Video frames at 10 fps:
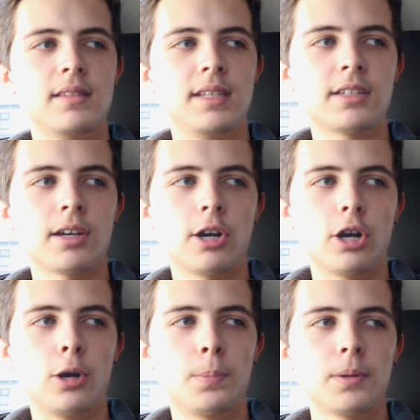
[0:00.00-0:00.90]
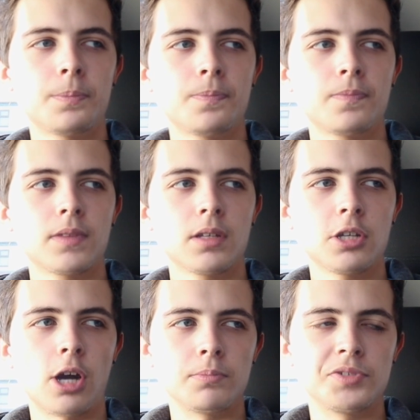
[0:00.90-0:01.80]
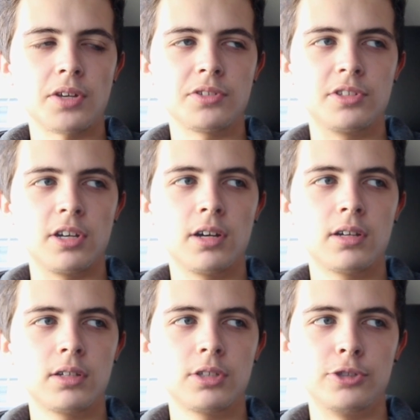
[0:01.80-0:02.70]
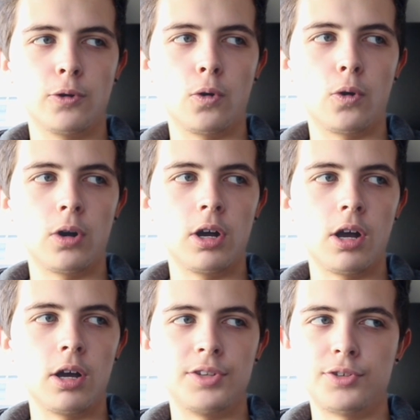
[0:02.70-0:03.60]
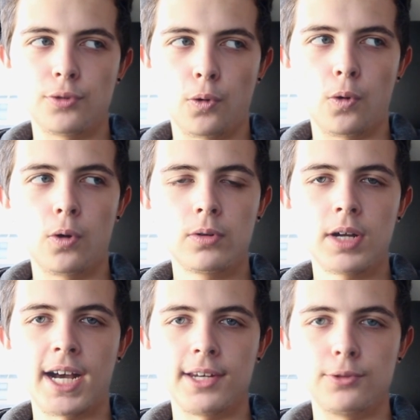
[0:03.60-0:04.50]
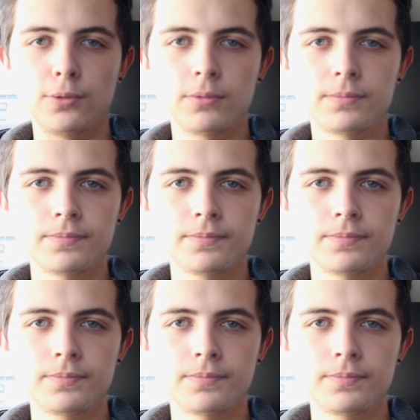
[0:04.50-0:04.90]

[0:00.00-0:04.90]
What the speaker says: the curb comes under your door handle,